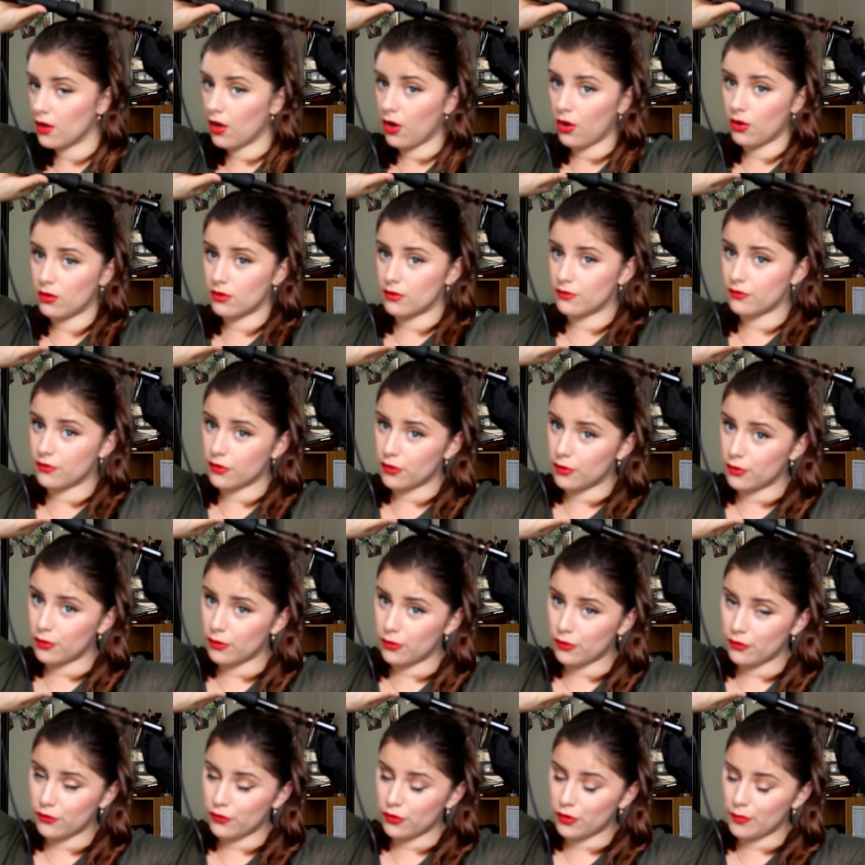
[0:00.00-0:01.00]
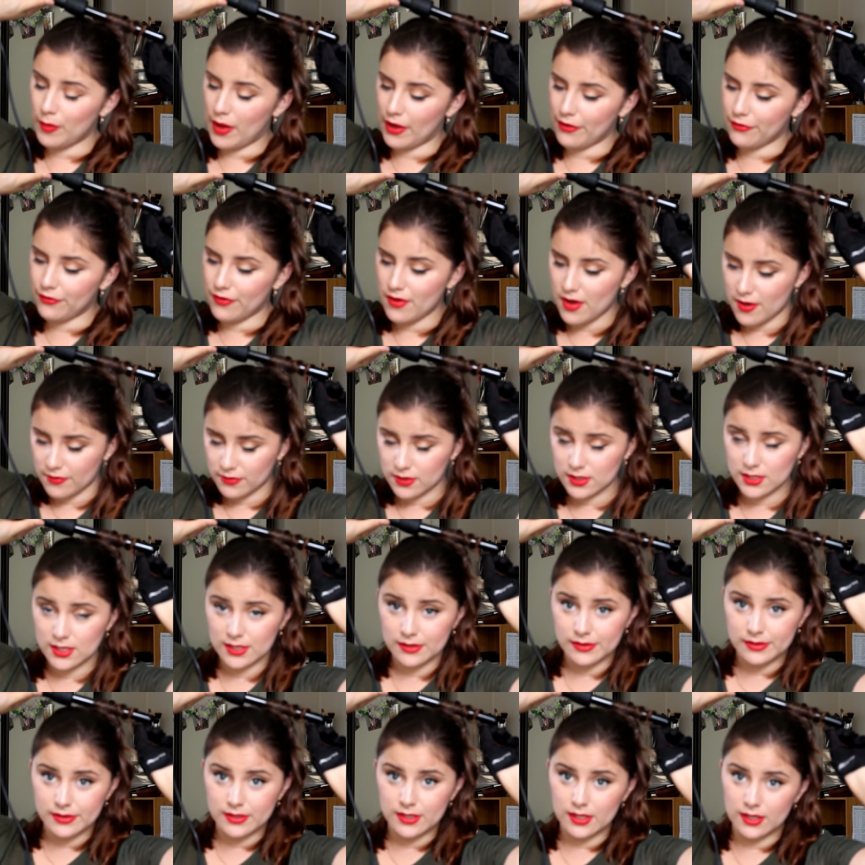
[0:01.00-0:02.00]
Hold for, for about 5 to
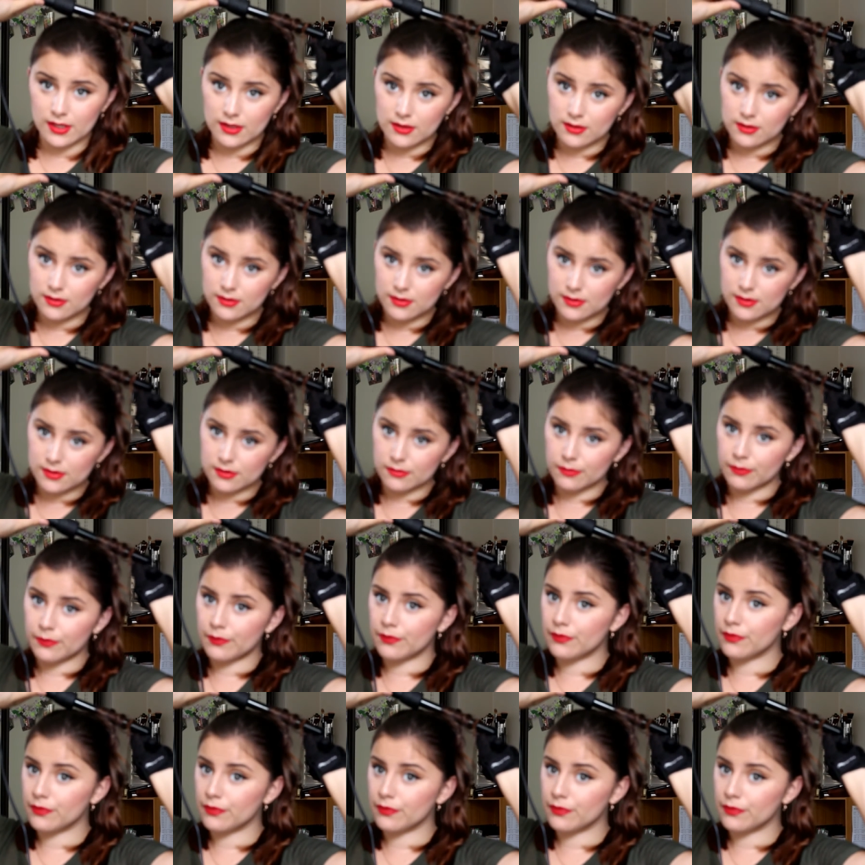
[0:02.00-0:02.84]
10 seconds.